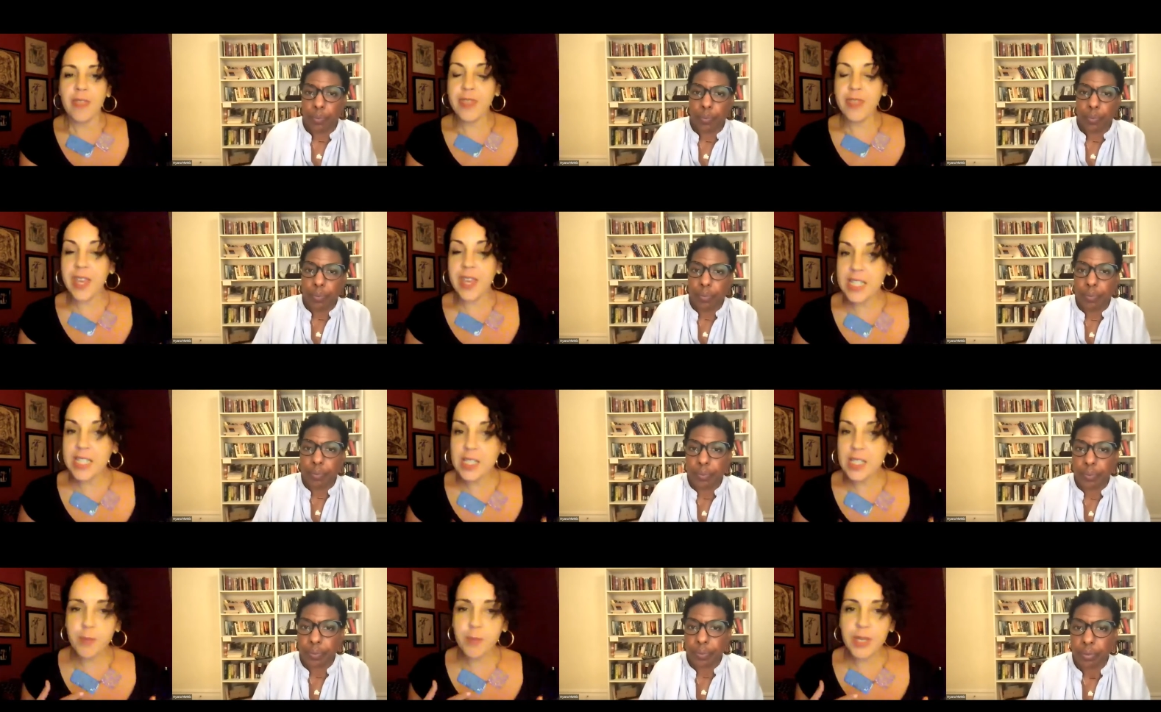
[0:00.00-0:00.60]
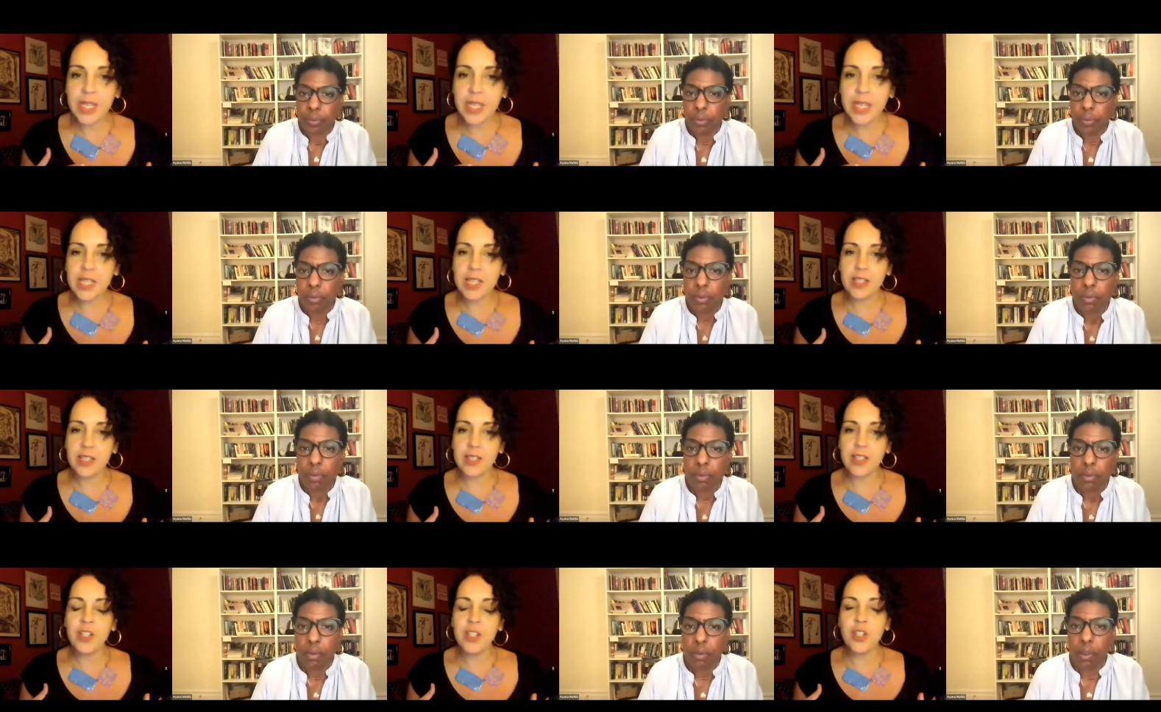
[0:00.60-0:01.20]
Speaker 1: They
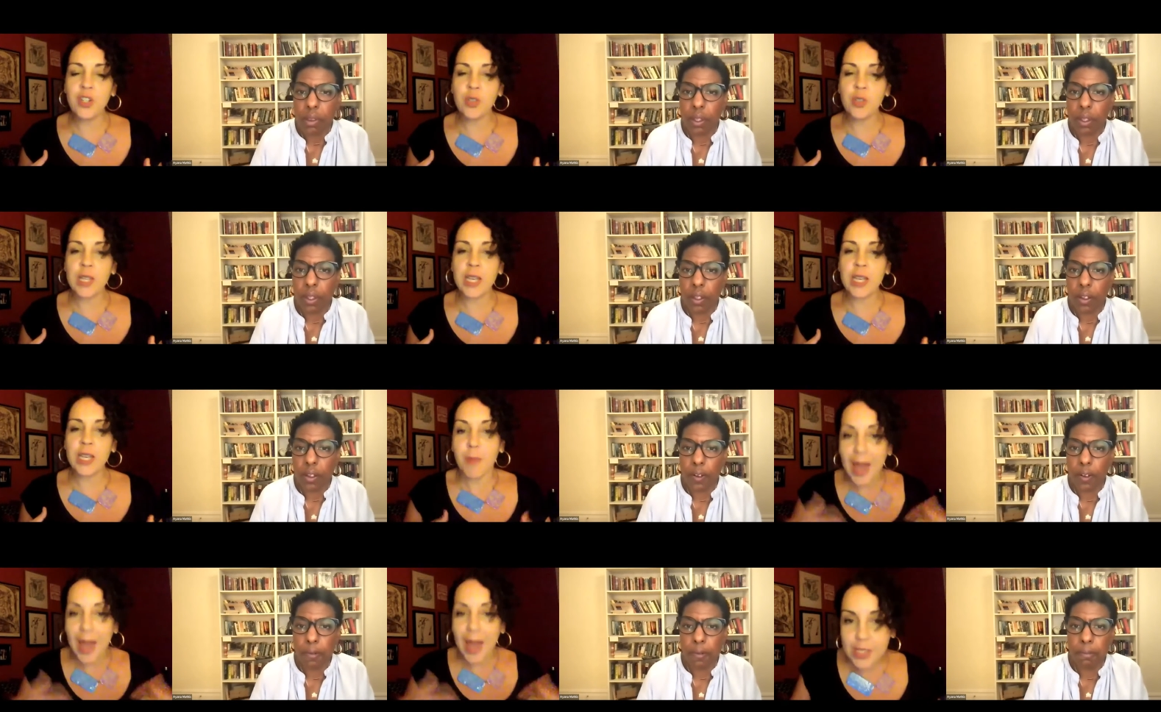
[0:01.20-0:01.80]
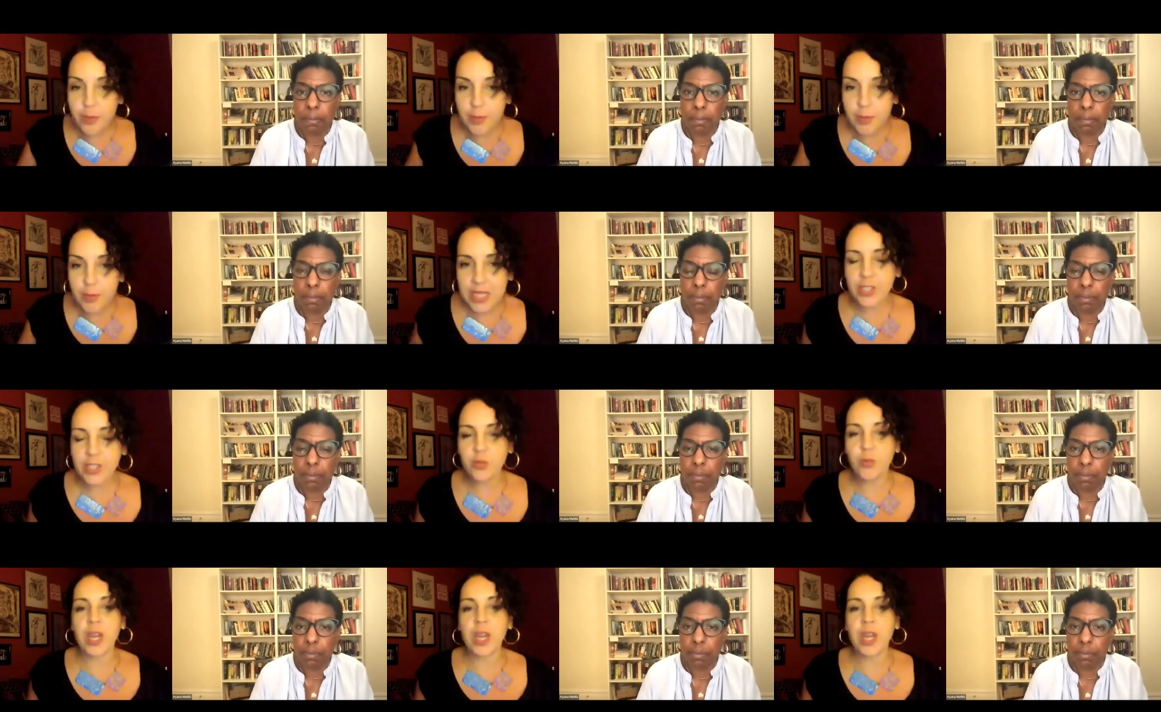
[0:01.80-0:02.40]
speak, you know, like
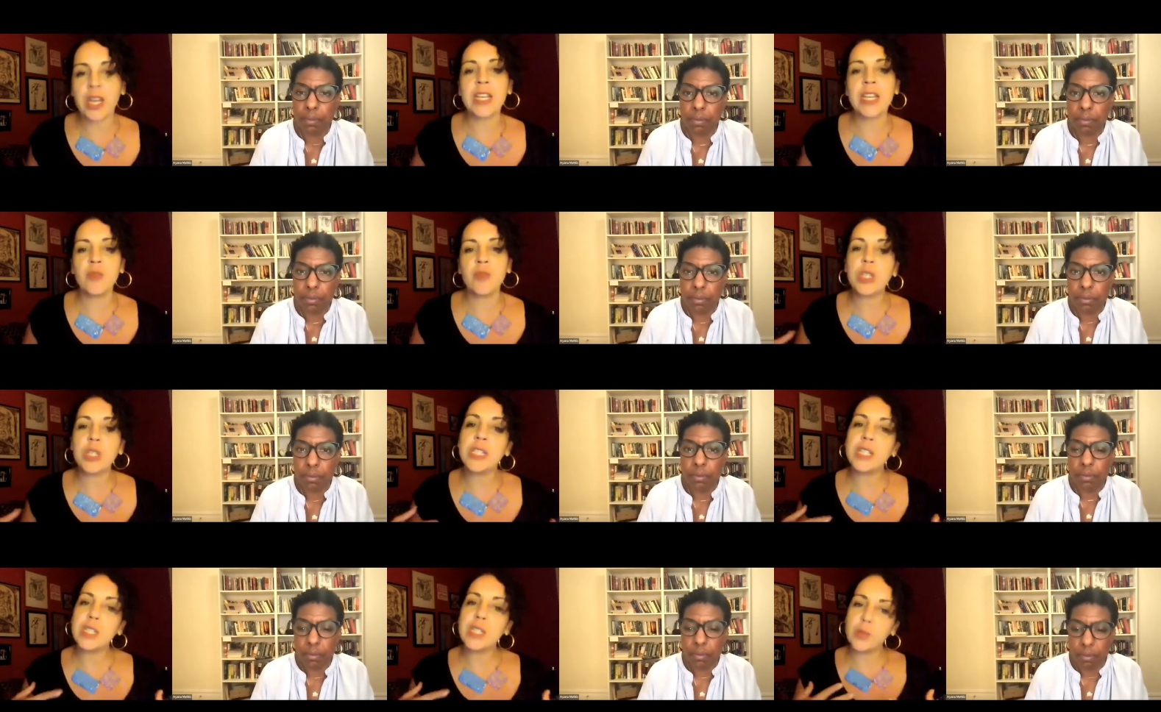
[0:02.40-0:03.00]
maximalist writing really